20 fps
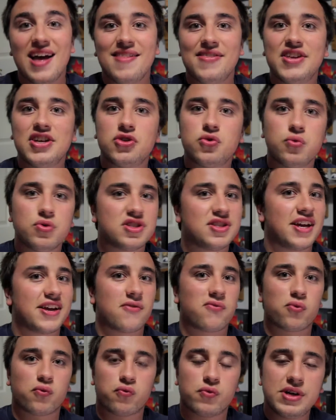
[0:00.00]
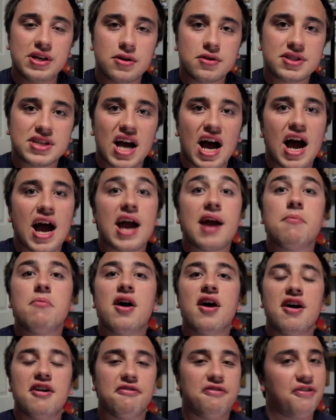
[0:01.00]
This was like real-time,
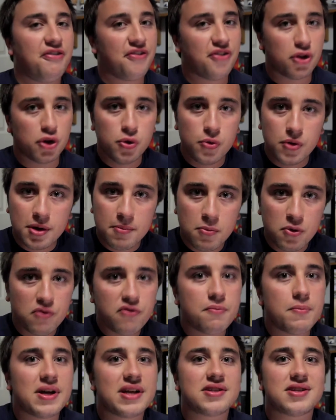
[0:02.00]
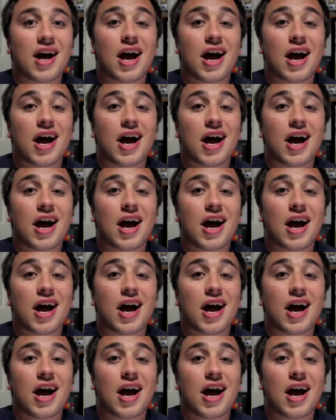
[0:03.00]
fluid movements.